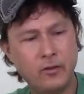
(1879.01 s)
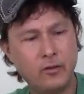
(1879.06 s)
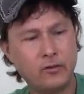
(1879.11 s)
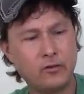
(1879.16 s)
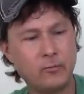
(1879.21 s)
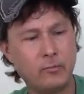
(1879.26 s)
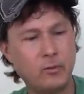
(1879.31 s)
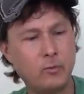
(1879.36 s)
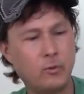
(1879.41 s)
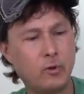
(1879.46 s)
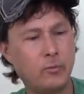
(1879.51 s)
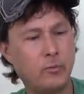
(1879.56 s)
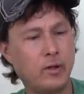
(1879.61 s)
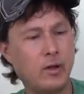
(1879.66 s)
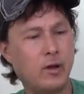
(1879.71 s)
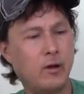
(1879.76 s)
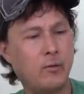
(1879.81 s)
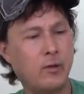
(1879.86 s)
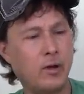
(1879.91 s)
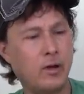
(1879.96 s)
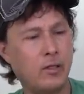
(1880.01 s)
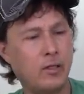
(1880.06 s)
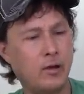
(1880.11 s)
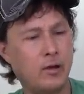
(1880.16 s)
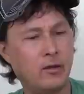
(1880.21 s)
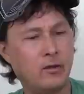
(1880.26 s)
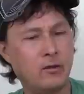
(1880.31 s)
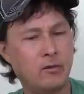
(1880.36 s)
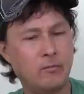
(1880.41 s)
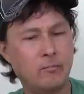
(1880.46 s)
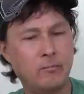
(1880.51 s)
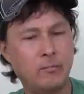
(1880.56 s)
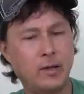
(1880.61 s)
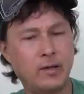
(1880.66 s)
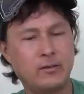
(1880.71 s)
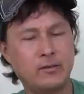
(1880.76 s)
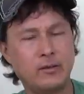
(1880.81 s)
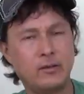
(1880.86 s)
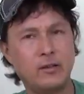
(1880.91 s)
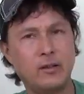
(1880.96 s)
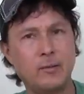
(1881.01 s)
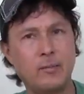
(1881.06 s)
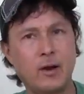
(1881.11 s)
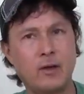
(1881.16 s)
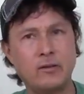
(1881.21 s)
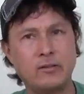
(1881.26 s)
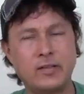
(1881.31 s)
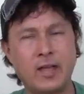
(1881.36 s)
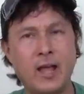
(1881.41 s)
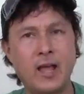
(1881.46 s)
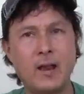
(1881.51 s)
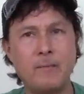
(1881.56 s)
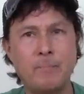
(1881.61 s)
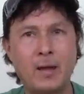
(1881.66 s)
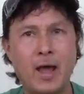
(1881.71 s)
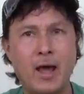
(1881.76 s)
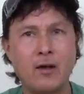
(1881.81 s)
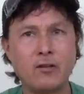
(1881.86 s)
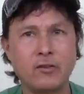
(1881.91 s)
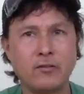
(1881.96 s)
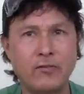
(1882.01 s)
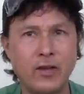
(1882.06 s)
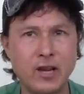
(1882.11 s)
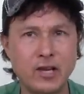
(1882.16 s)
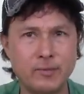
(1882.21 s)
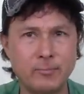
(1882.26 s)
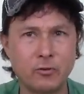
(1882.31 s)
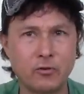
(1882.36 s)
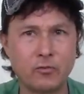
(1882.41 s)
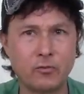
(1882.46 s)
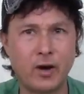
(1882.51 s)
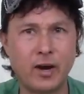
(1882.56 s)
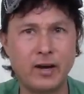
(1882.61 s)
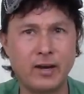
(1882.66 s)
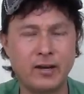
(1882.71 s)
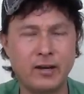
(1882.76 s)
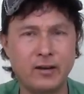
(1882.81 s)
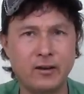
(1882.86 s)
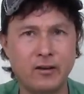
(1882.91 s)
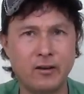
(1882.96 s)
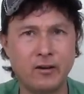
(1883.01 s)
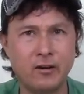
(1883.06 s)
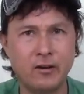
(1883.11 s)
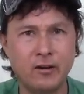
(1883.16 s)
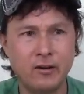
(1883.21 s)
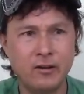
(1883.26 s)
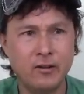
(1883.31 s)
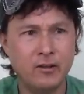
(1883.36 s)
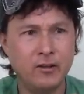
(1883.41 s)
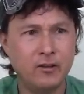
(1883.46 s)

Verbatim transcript: So I mean, what do we got? We got like basically about 10 pounds of vegetables right here.